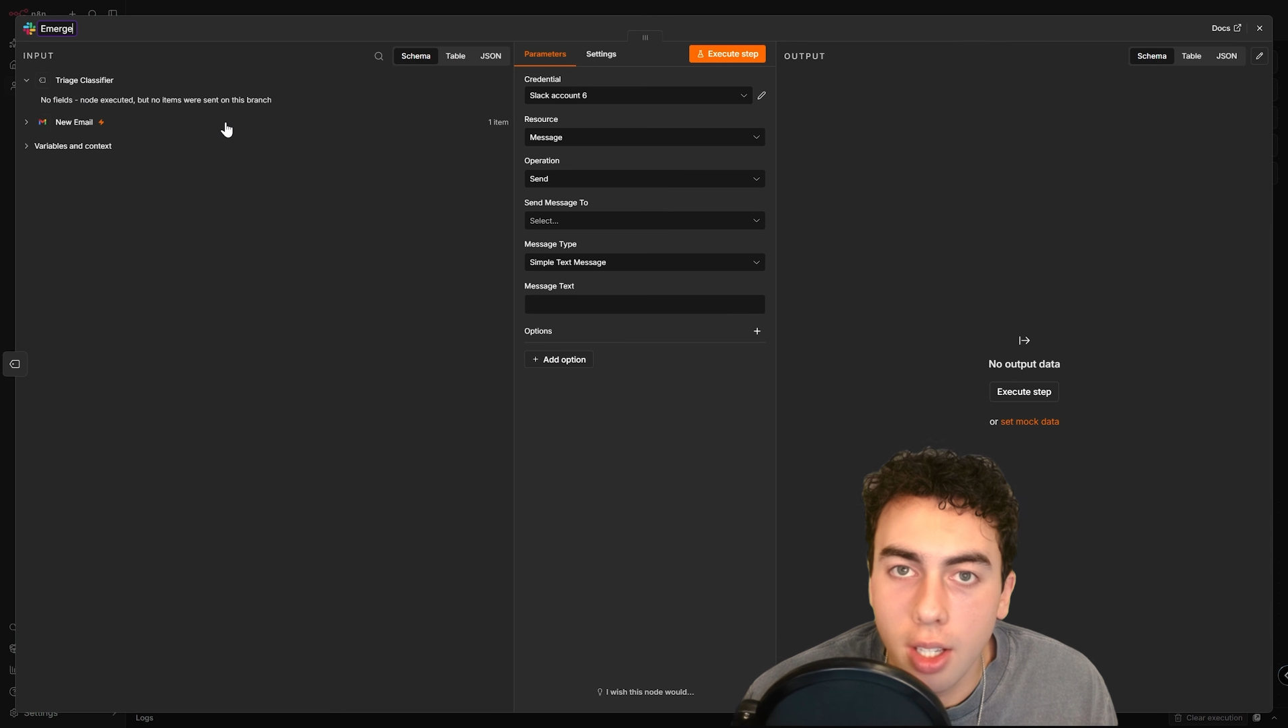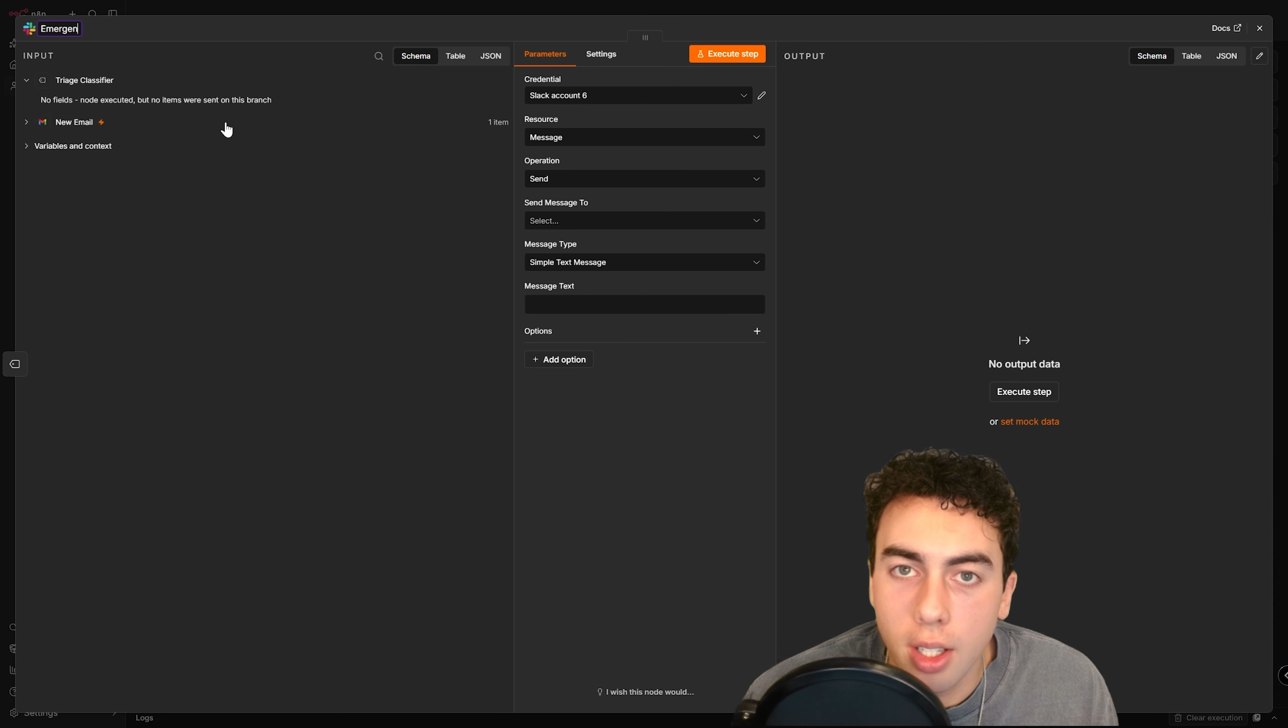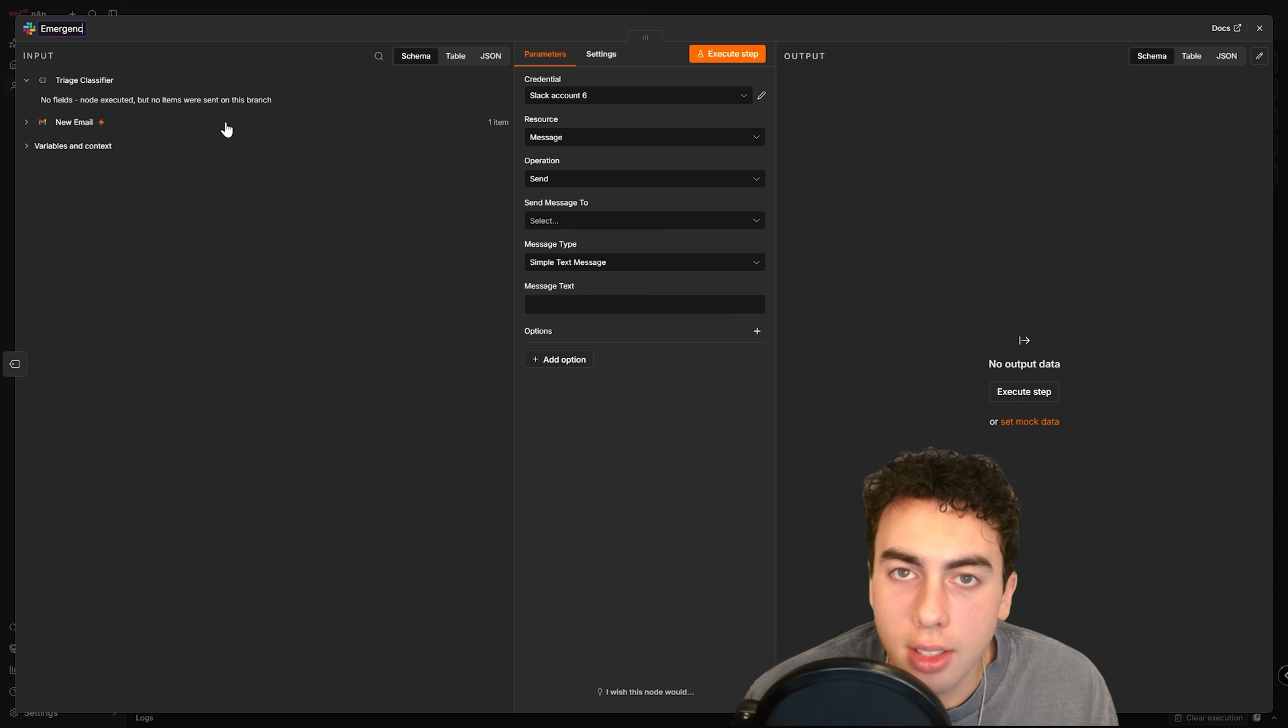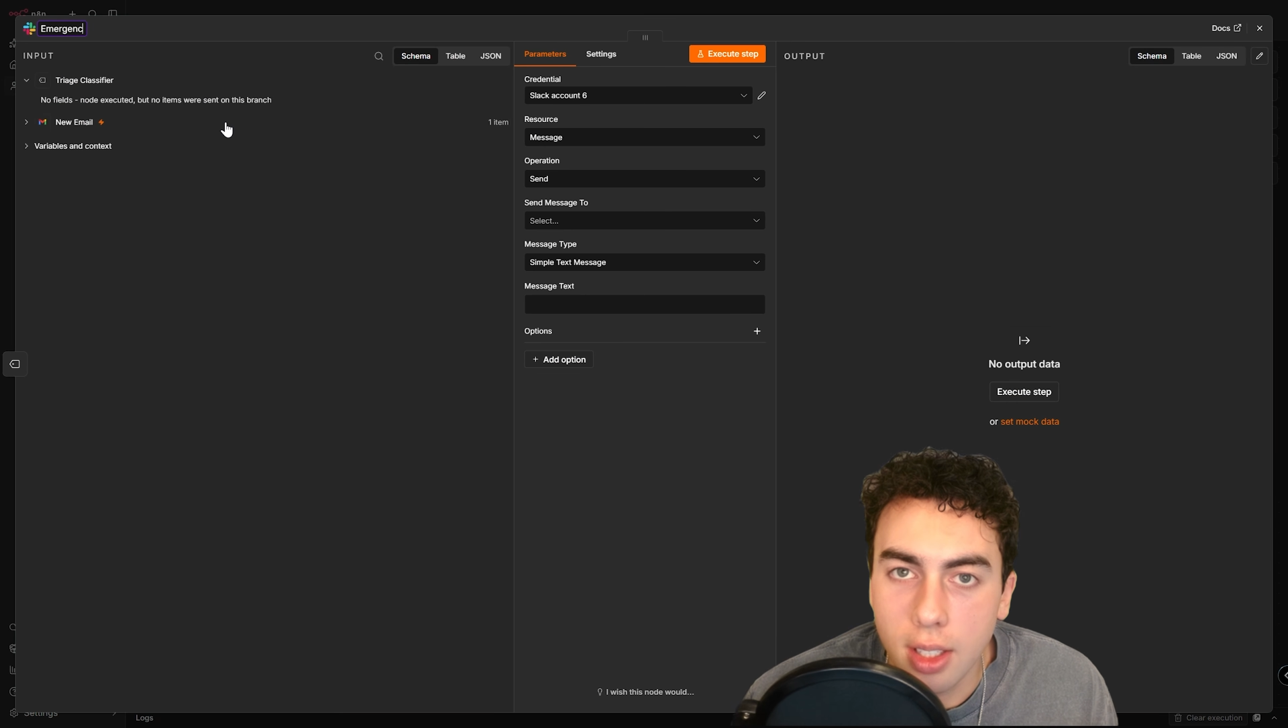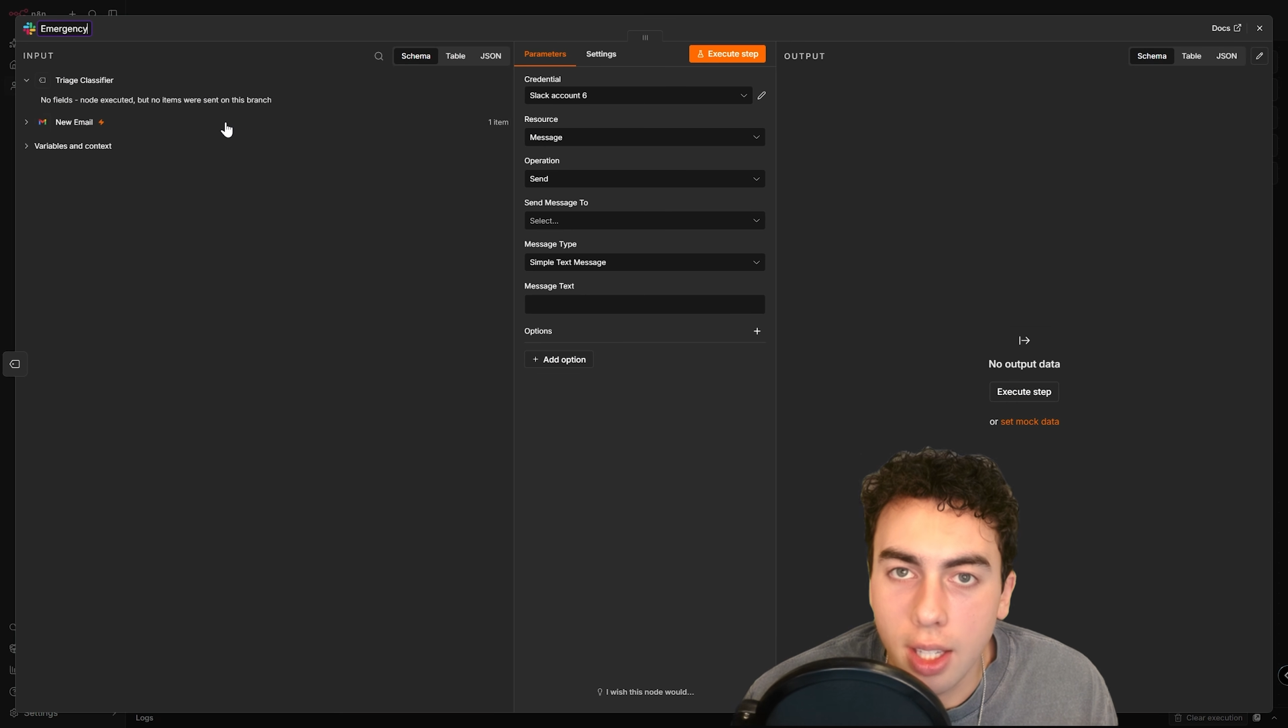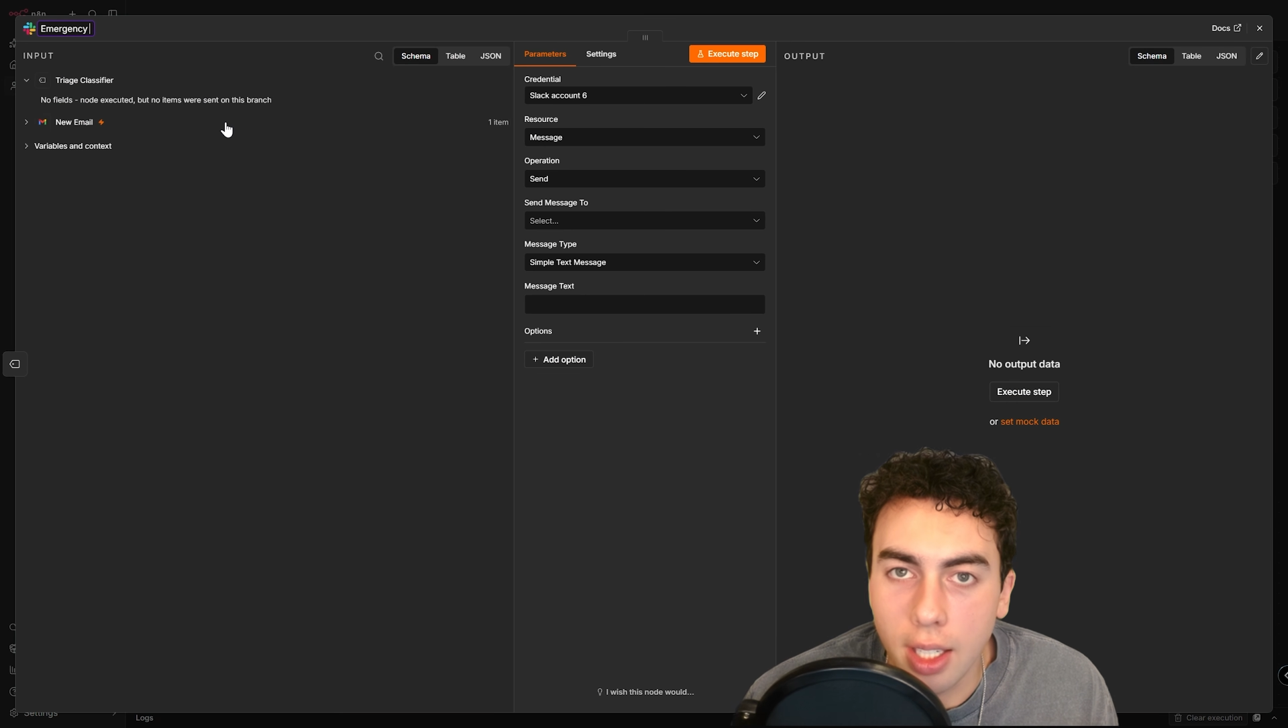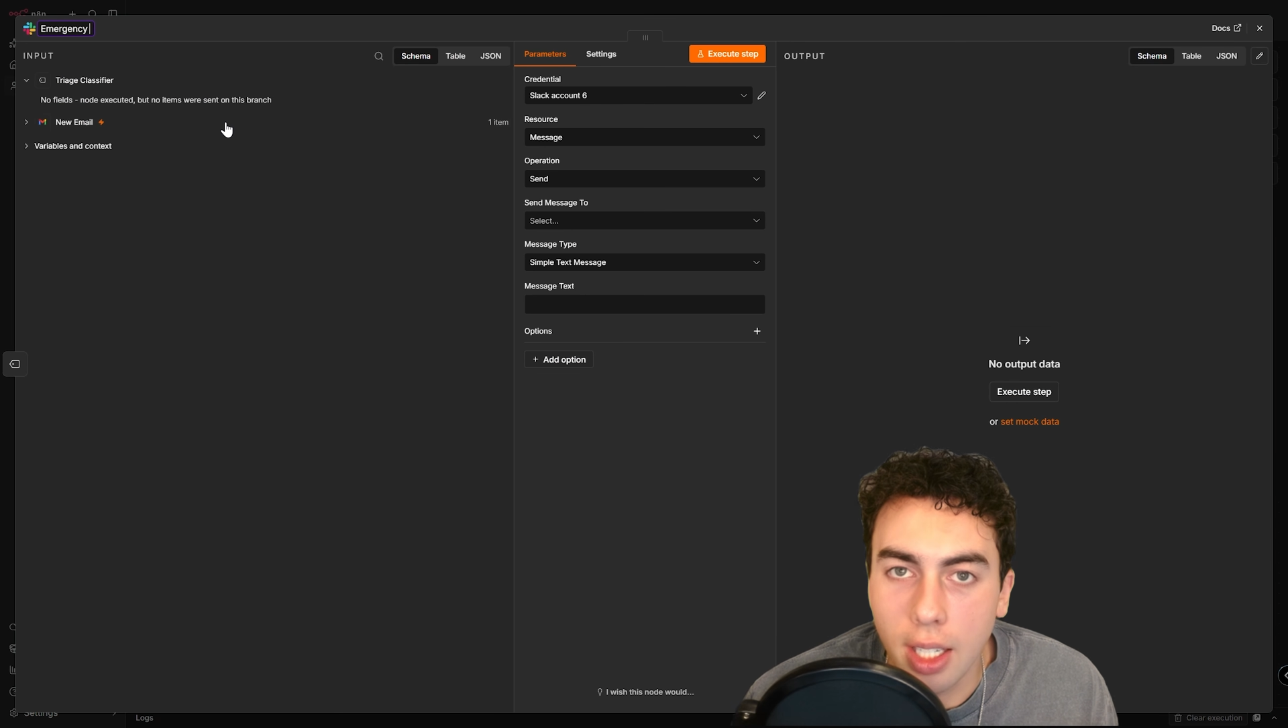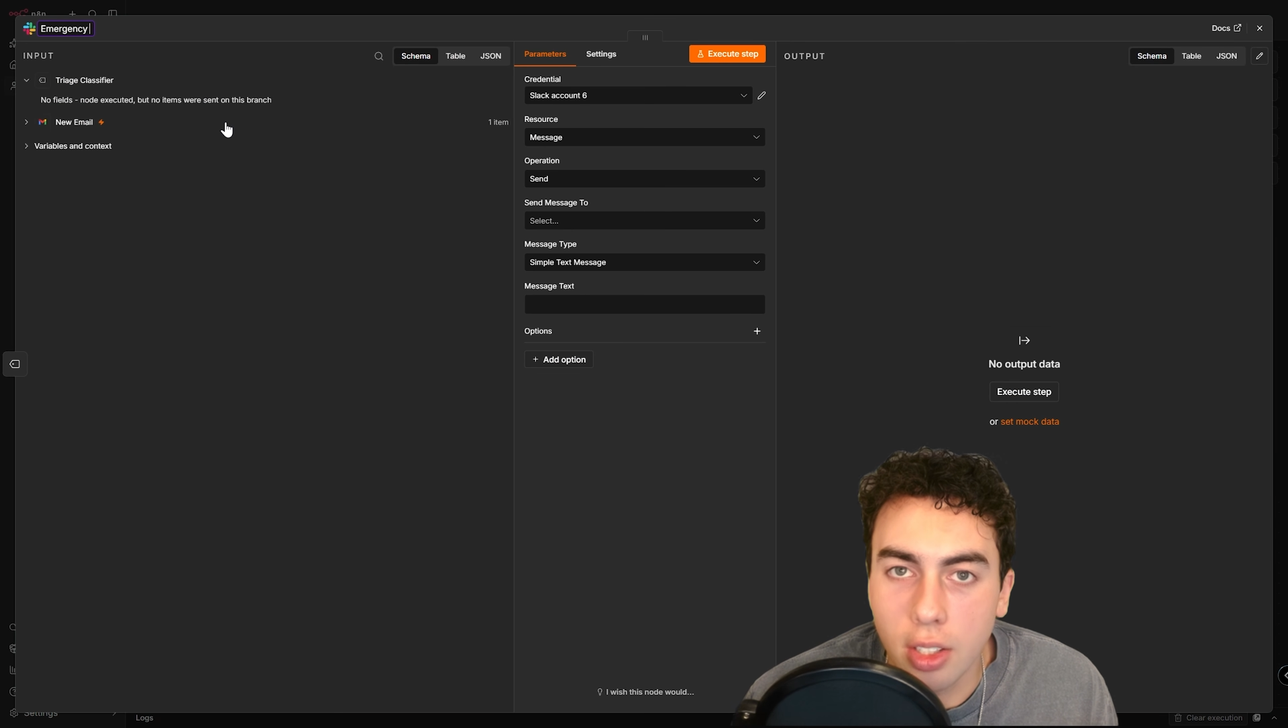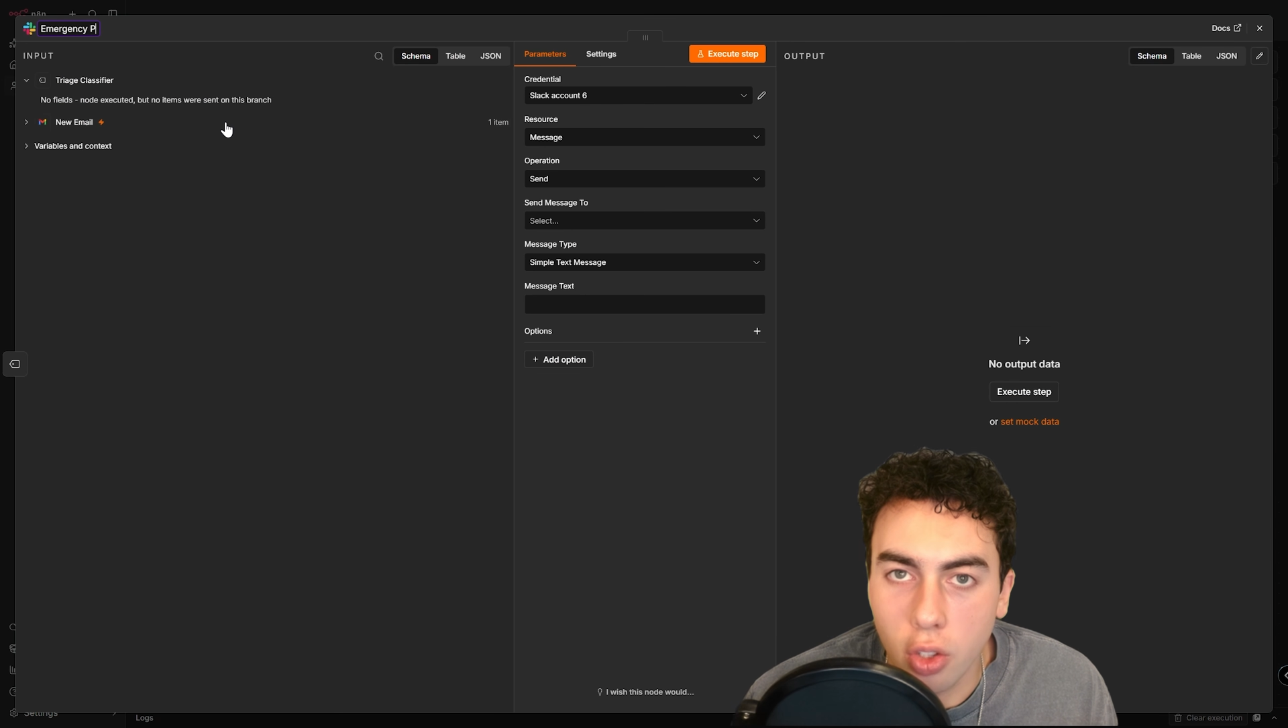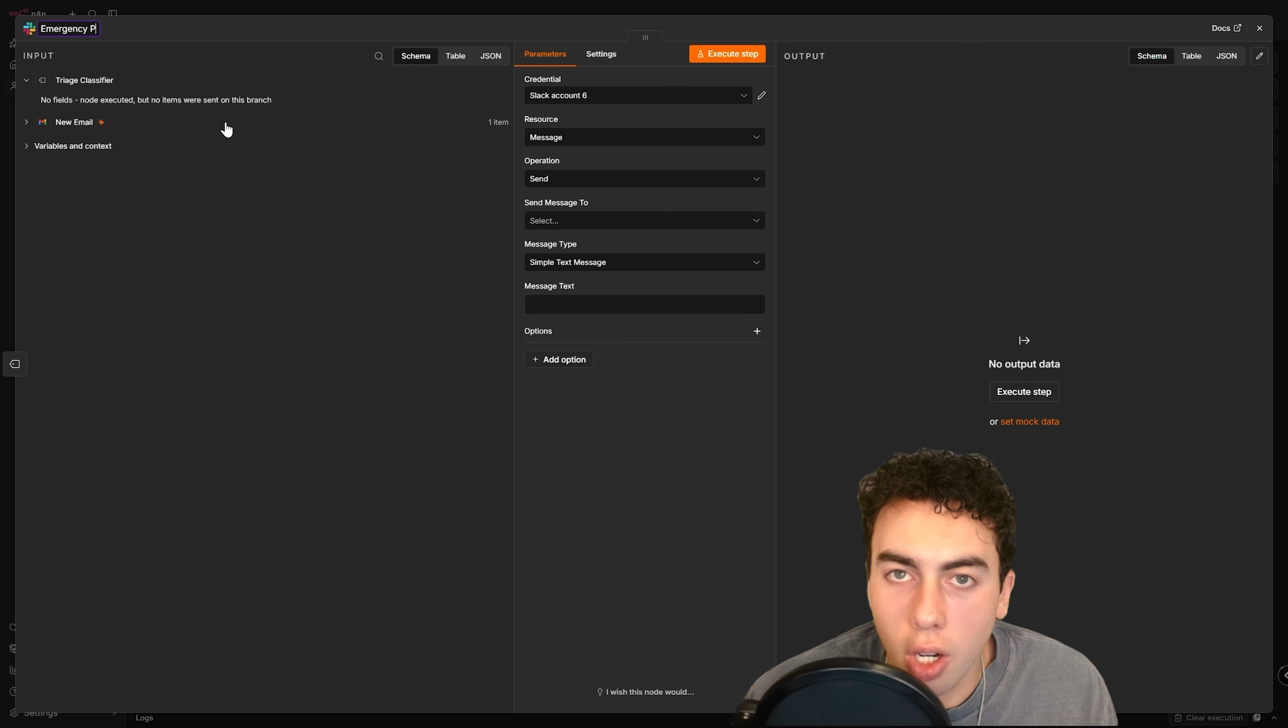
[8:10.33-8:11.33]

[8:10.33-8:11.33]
this thing is